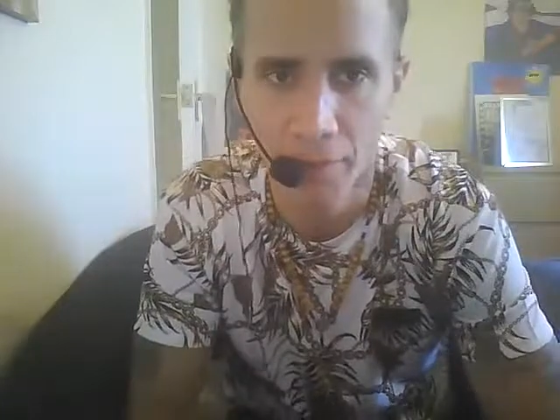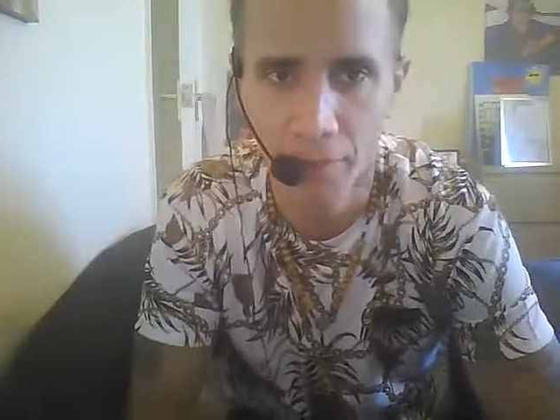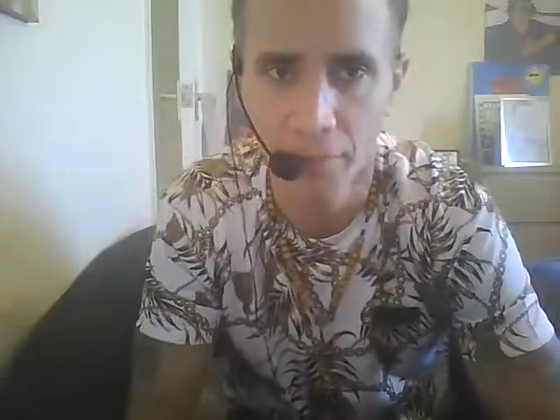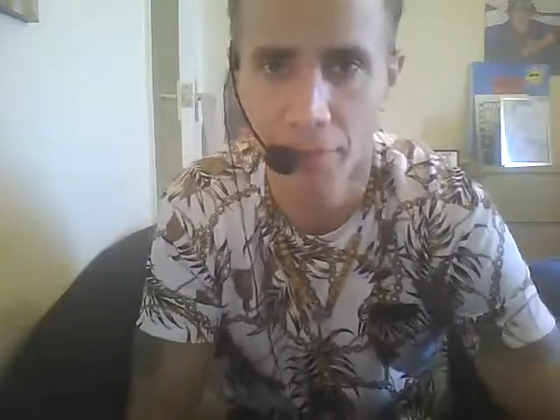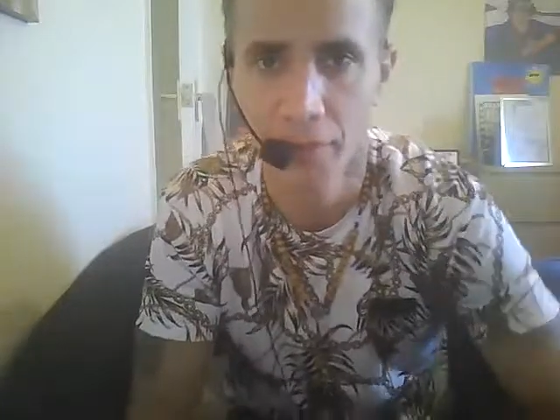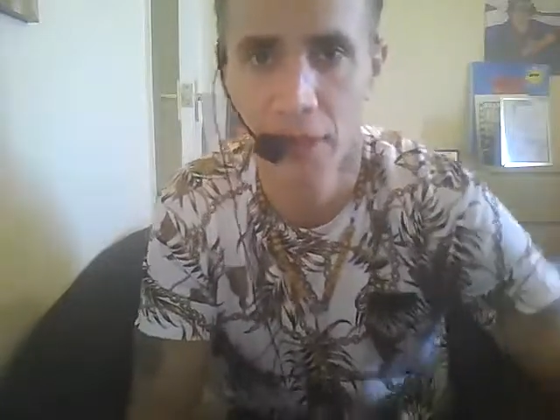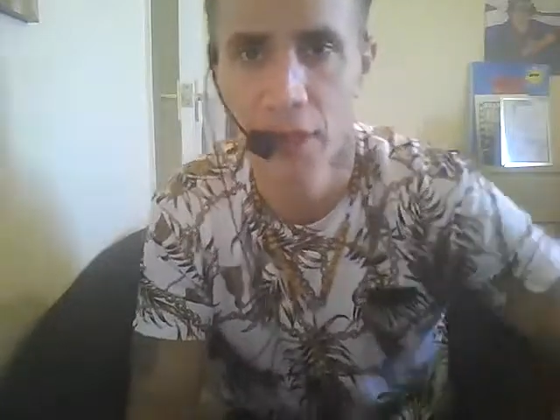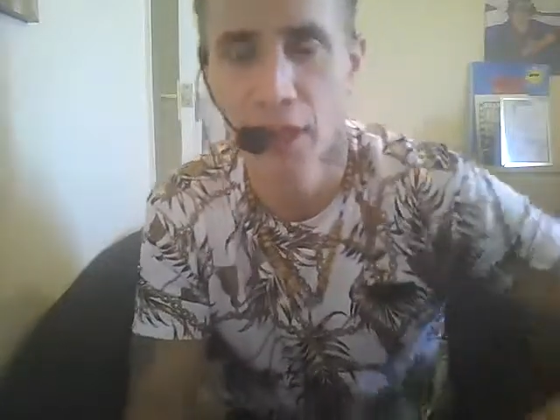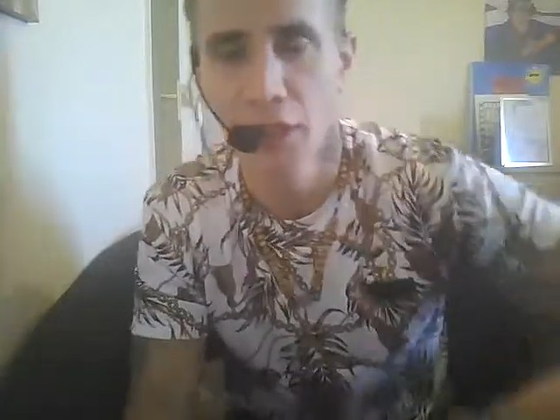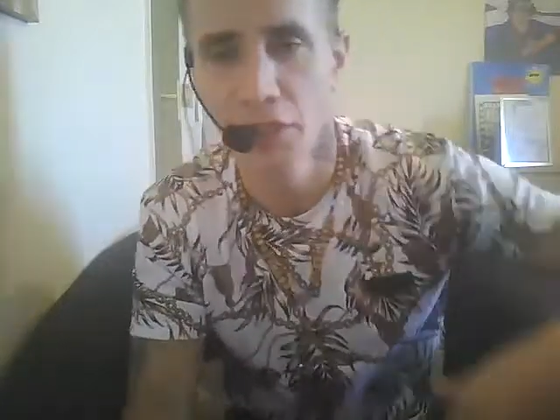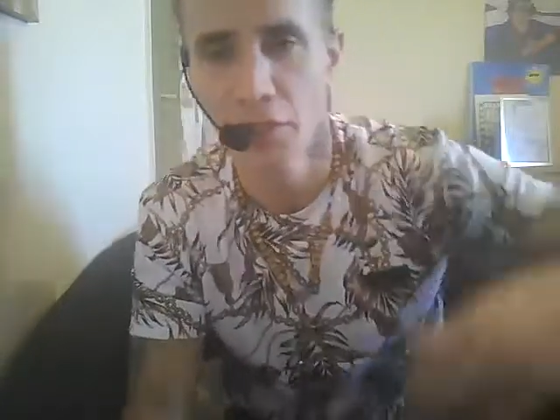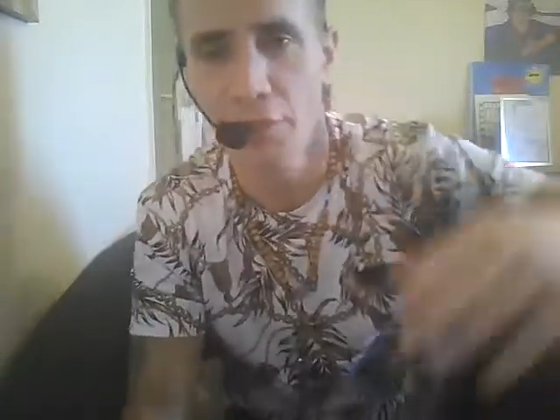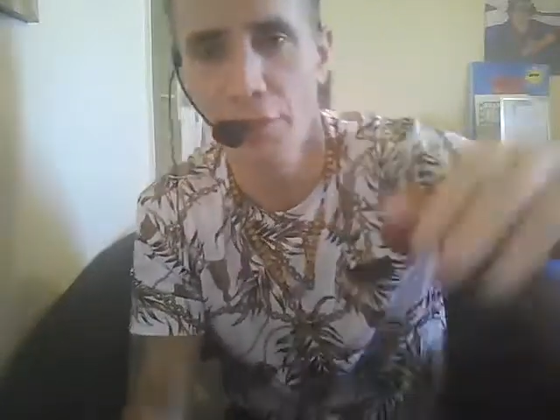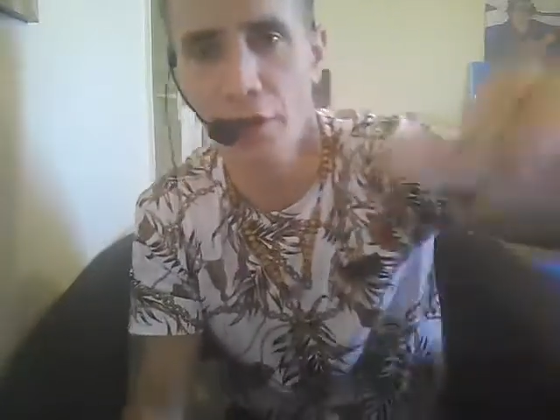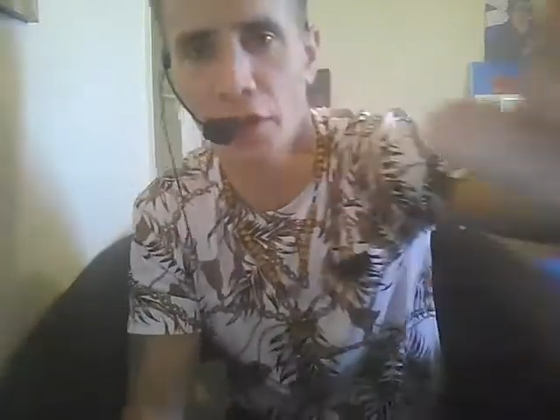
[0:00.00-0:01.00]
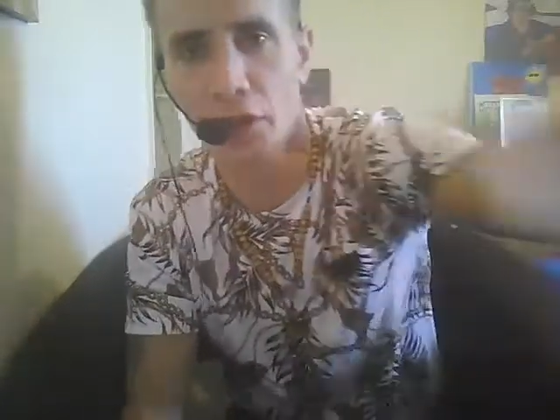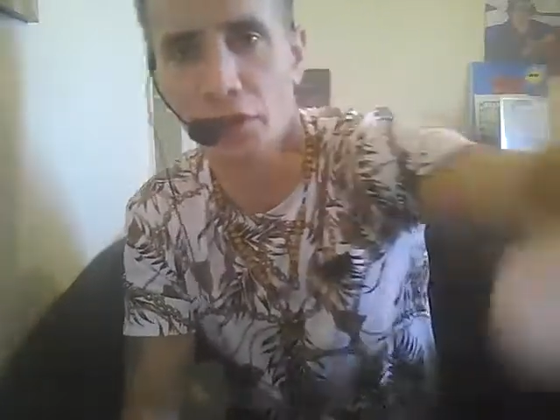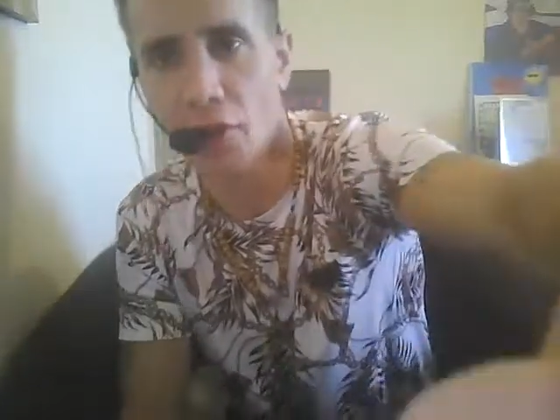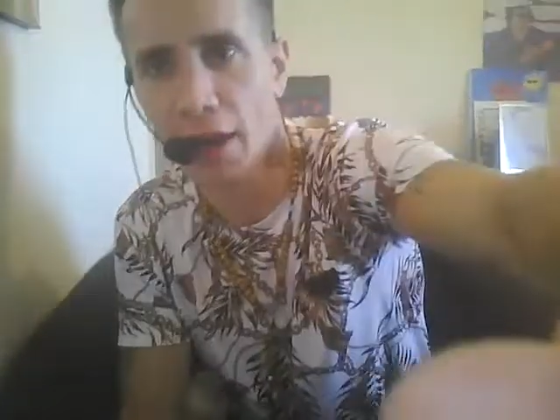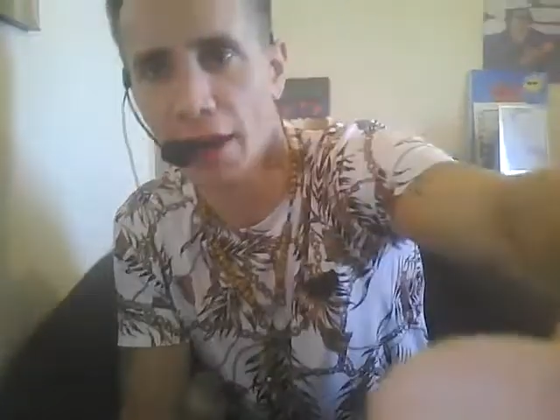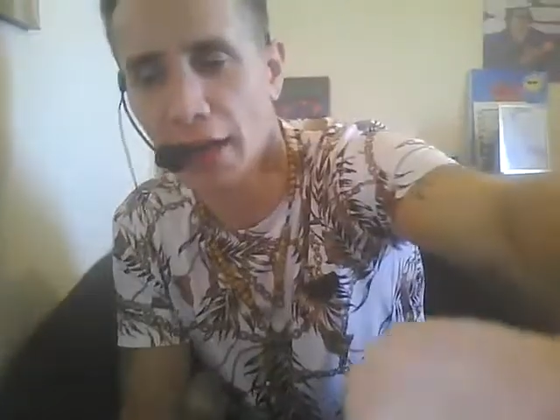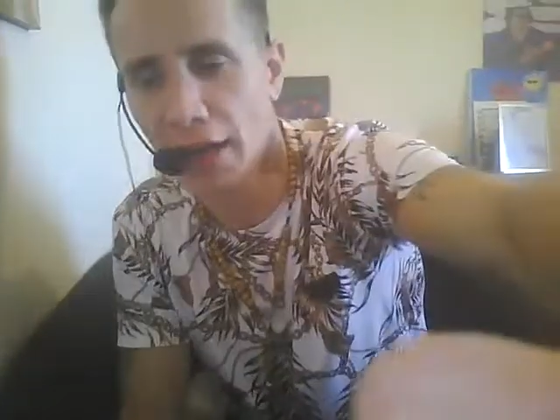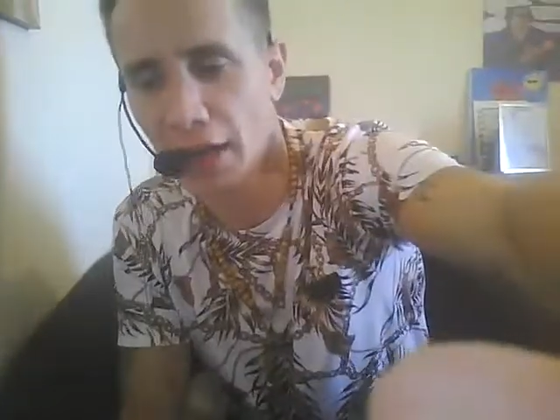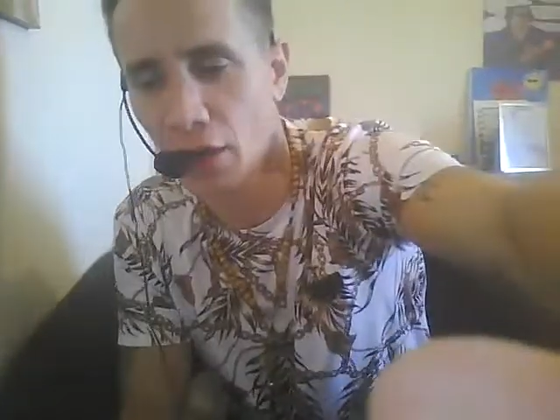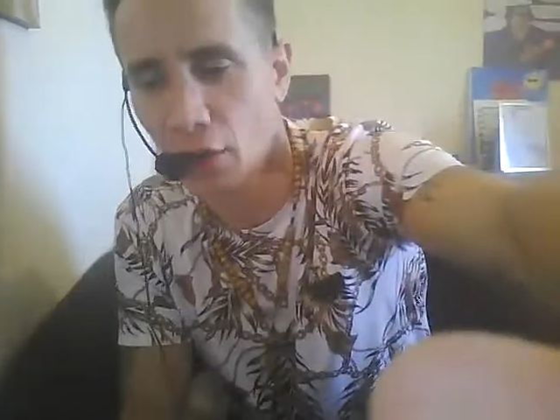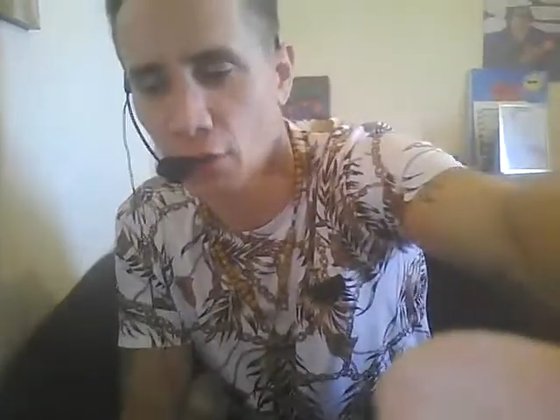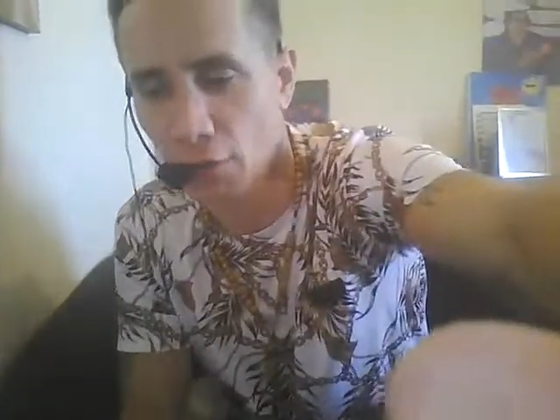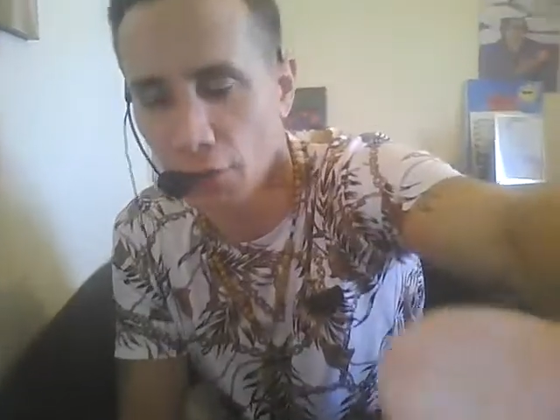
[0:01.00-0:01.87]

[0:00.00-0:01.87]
It's the first Friday of